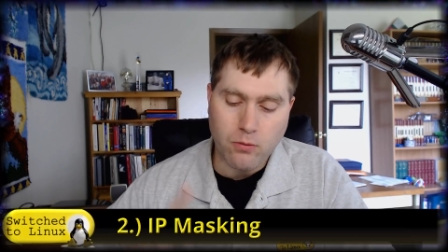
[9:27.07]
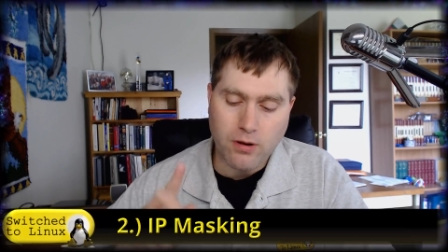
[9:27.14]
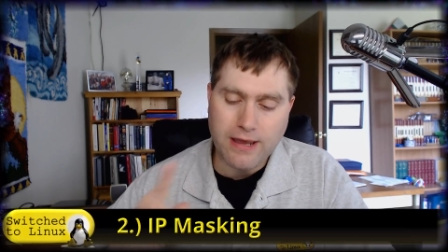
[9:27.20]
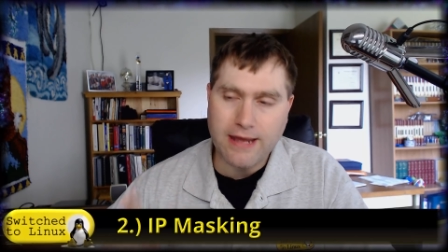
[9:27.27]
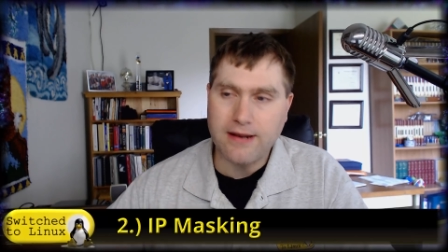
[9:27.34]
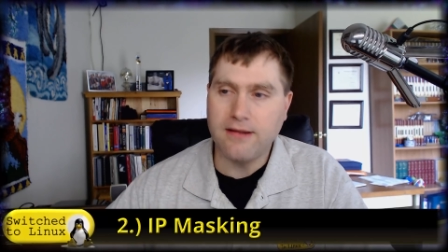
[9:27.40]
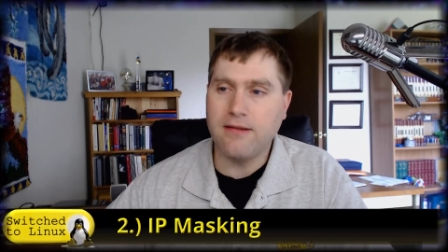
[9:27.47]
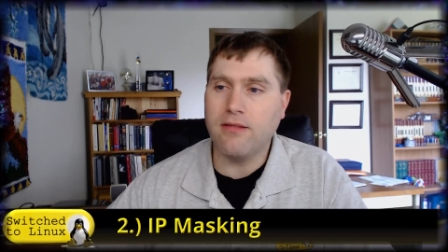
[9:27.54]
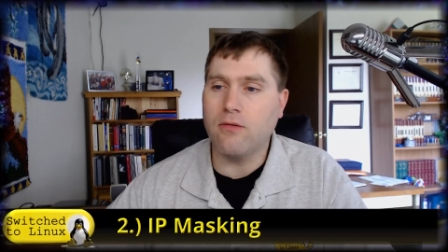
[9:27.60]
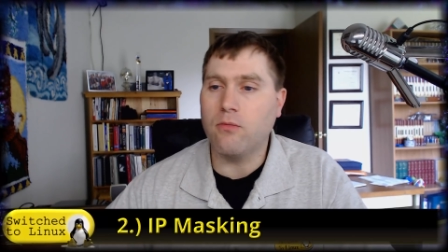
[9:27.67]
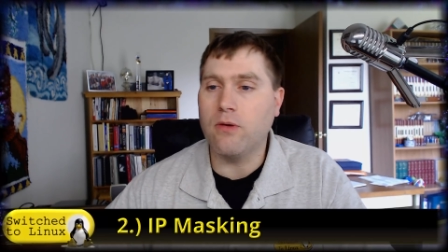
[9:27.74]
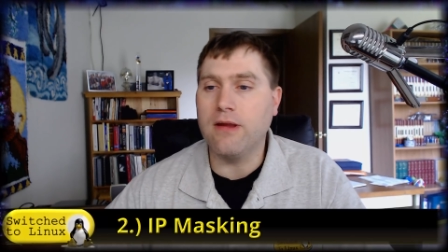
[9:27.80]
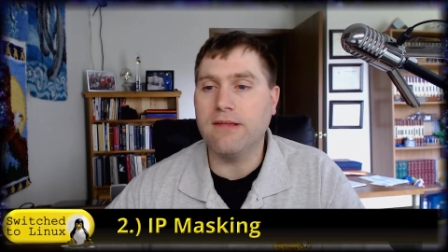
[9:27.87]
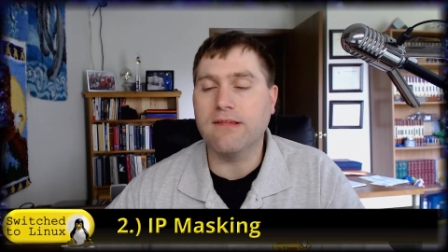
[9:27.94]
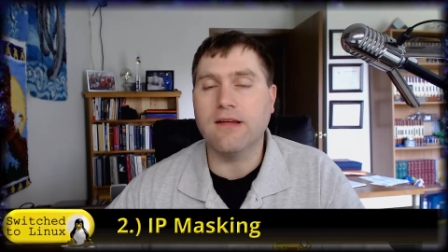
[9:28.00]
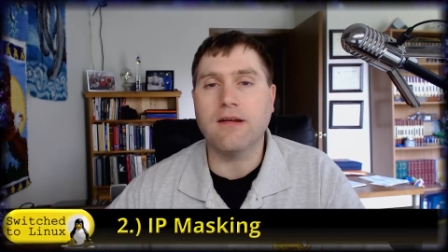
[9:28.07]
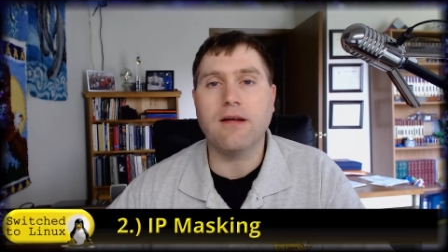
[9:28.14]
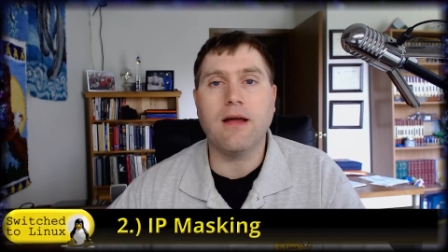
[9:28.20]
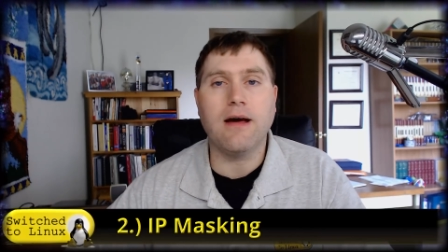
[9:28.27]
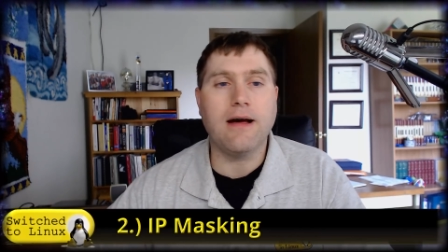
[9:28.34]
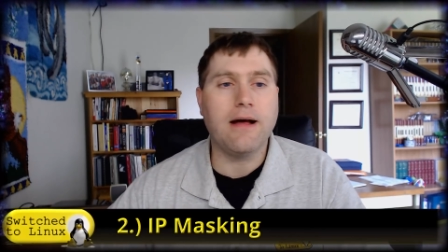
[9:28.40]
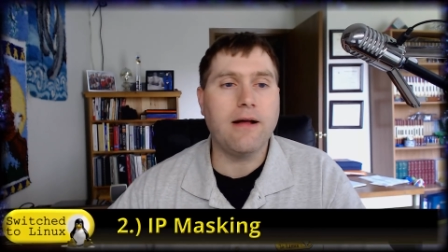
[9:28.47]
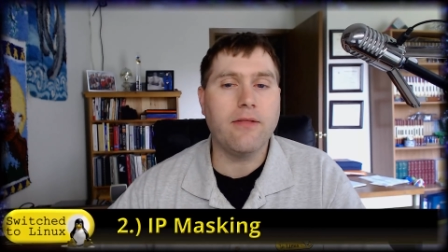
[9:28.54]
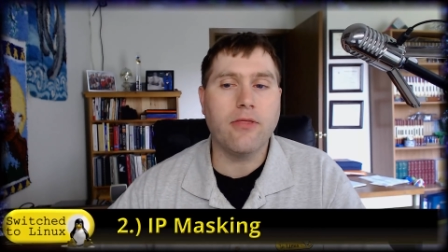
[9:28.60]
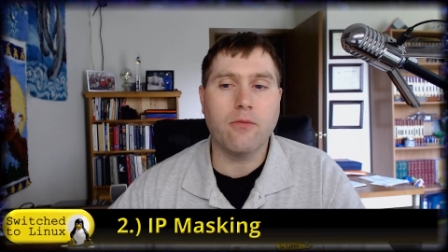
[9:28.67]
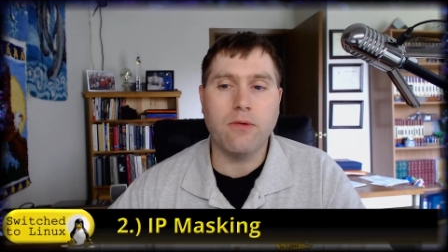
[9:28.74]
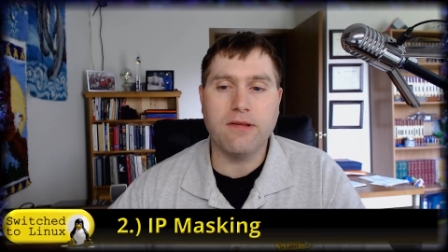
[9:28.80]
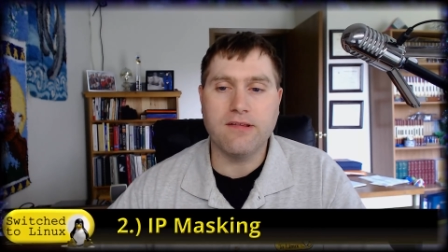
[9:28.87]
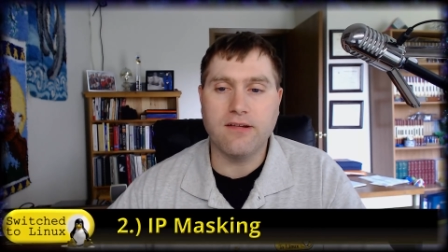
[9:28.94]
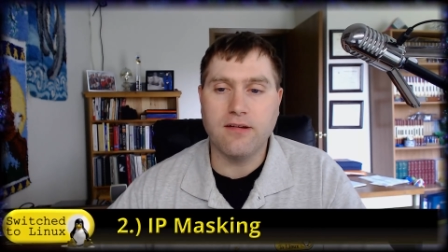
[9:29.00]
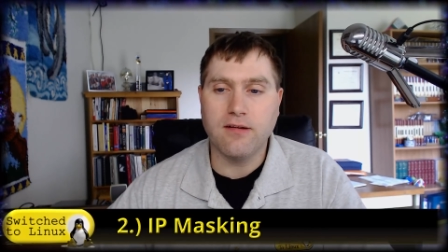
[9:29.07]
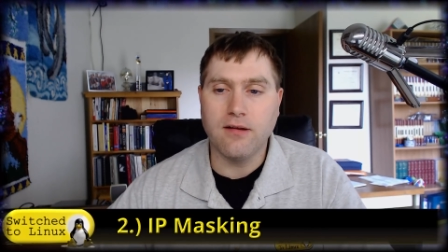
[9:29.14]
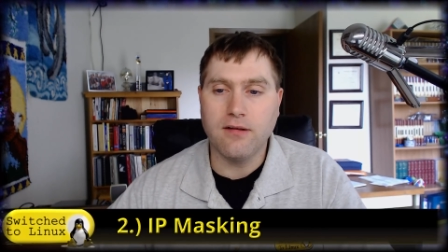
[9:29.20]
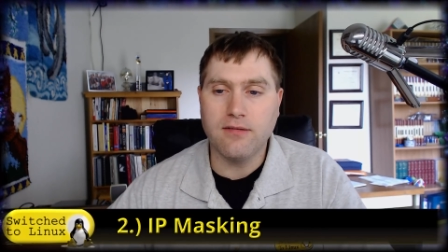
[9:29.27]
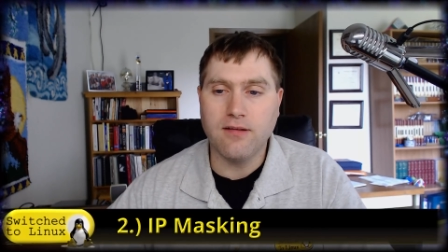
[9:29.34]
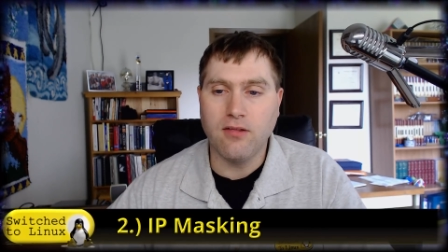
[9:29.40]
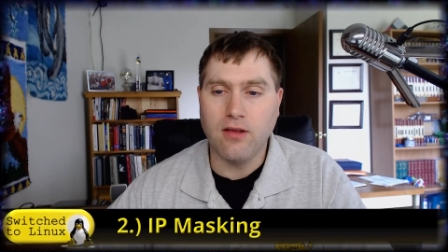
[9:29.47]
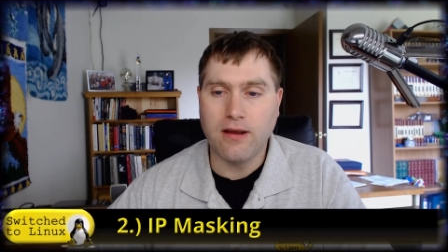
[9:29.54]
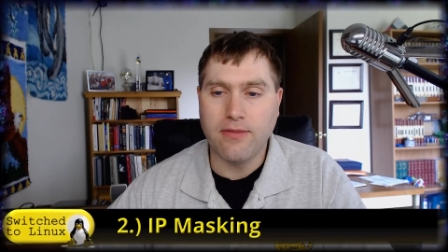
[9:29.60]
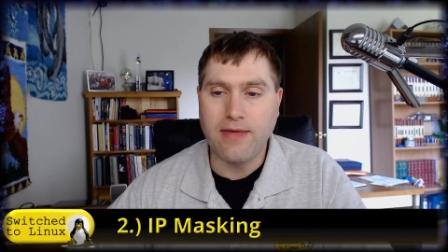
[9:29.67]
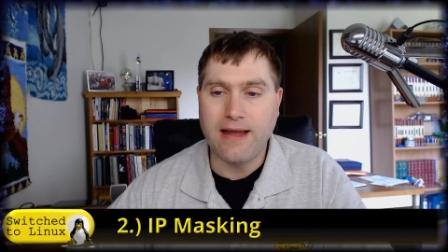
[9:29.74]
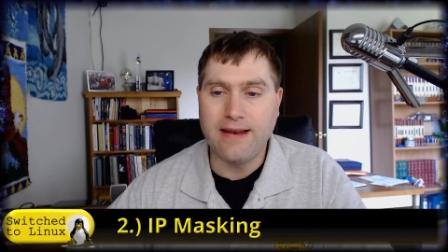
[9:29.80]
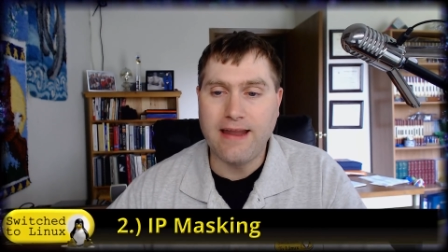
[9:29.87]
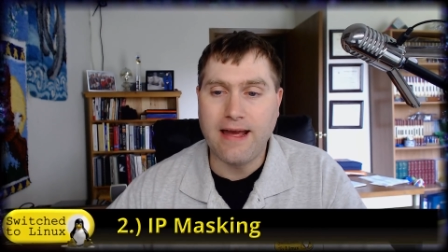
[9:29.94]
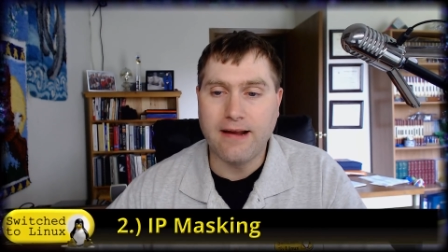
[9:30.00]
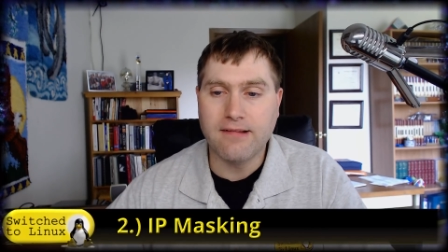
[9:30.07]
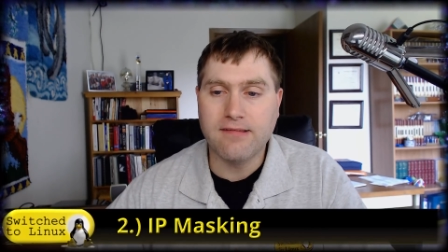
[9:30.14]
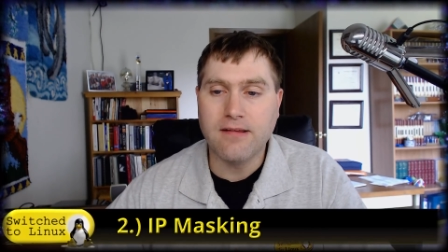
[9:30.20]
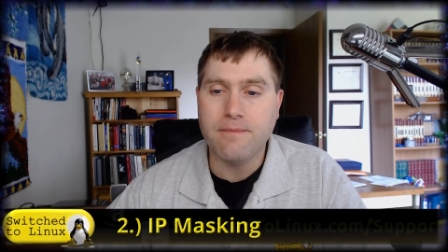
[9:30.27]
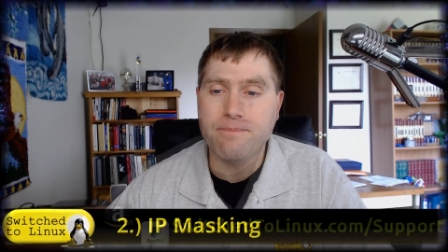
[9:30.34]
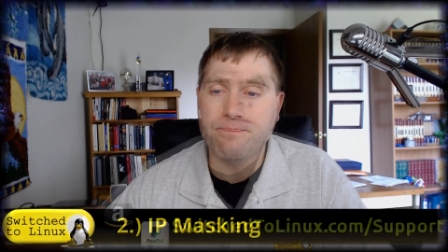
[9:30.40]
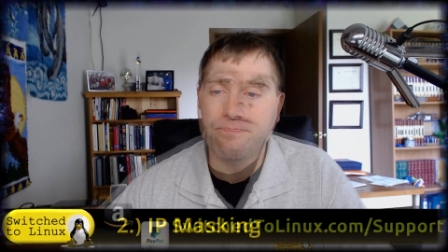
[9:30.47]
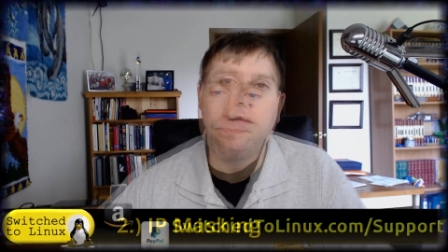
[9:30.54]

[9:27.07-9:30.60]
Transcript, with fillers: and we'll get into the reason to look at that next.